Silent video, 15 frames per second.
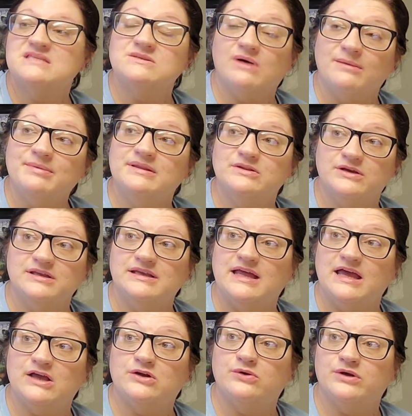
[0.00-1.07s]
So I've been looking
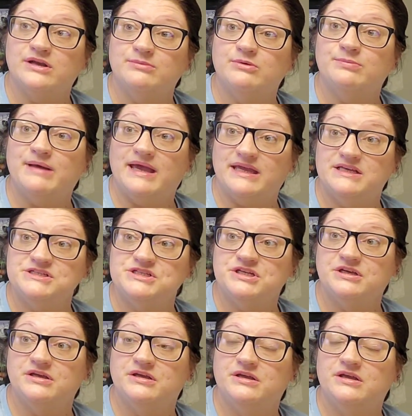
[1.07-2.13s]
at Agreeable Beige.
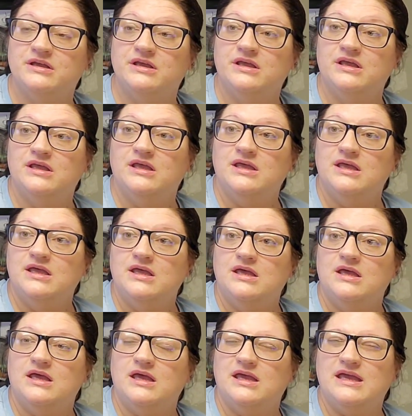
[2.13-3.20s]

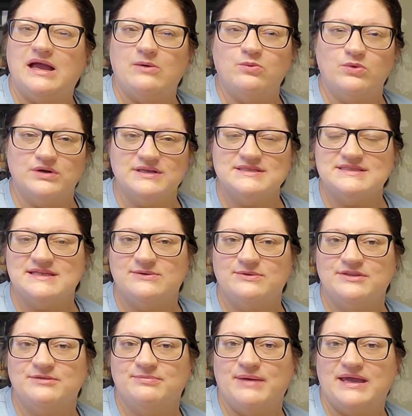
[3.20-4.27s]
I want to stick
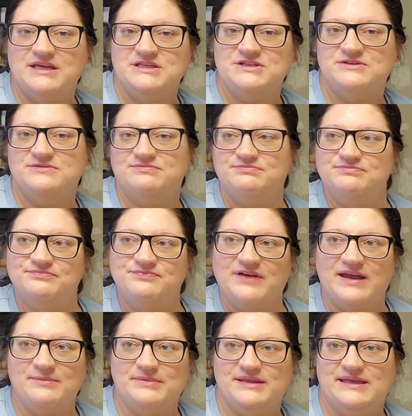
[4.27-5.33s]
with a beige
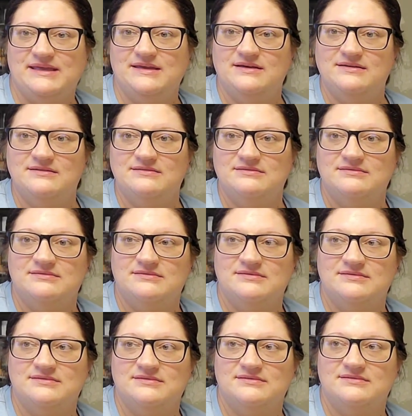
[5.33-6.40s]
family,
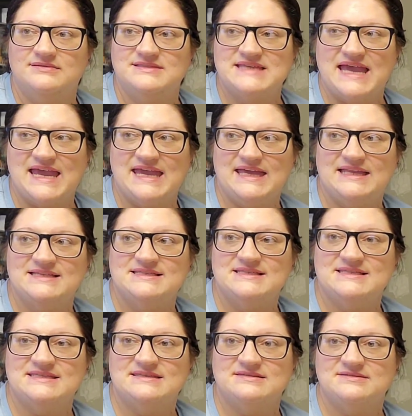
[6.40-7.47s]
tans,
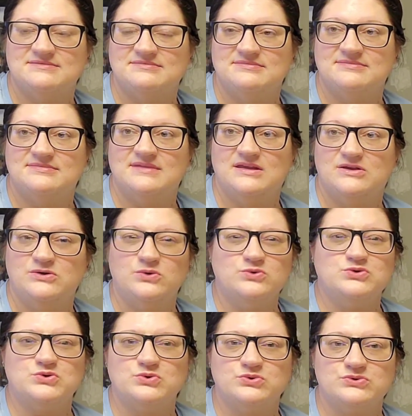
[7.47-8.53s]

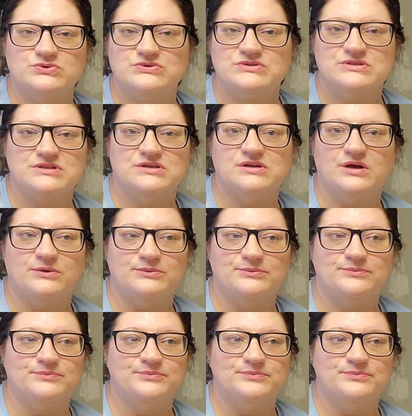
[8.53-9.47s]
neutrals, you know.